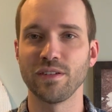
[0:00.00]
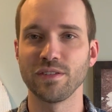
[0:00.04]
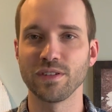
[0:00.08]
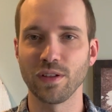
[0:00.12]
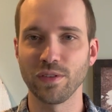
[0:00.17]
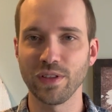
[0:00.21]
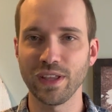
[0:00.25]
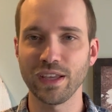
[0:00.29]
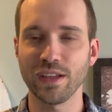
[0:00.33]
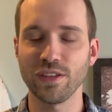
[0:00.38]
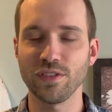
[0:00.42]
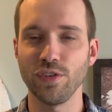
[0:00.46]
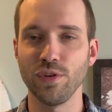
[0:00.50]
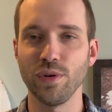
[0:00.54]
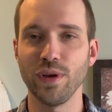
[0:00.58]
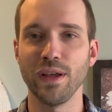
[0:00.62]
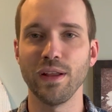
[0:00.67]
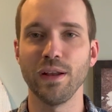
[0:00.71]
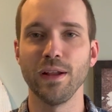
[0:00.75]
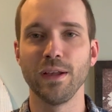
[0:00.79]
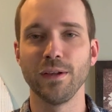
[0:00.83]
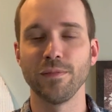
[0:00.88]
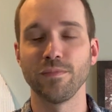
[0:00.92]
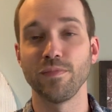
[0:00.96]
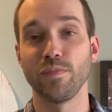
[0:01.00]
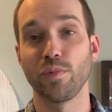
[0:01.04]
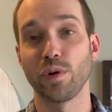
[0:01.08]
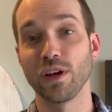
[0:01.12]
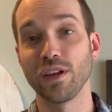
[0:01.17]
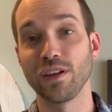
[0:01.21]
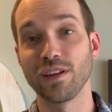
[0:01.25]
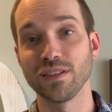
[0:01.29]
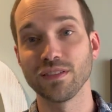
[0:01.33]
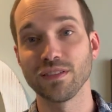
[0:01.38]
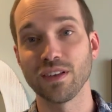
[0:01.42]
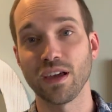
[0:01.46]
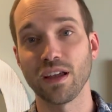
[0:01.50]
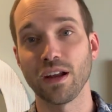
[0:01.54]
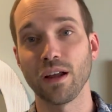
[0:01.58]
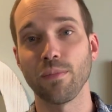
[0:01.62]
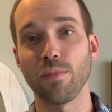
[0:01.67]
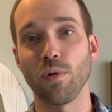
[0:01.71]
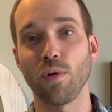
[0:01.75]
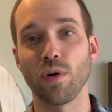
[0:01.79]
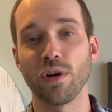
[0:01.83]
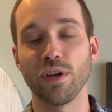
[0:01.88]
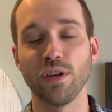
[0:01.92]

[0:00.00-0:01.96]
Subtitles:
There's a link to it where you can sign up,